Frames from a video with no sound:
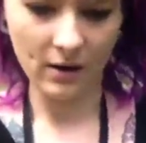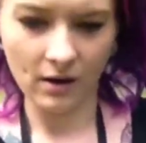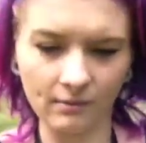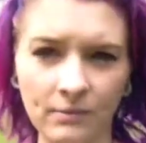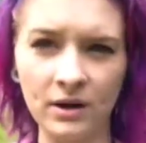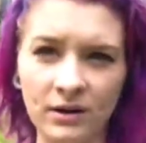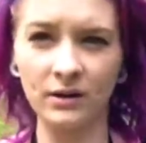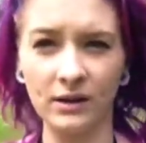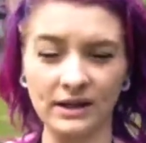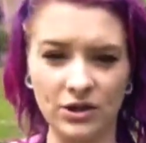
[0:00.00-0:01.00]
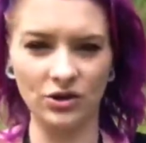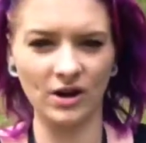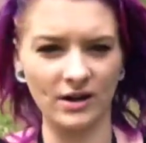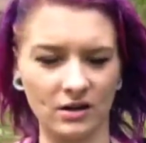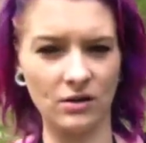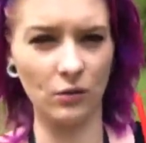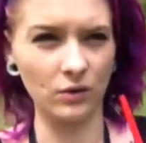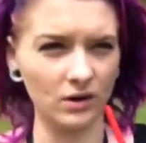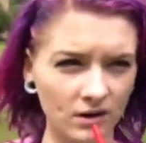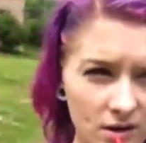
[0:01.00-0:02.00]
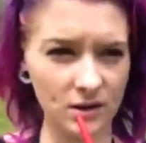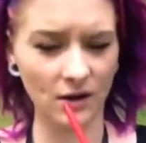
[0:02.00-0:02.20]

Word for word: um, leads straight into the woods,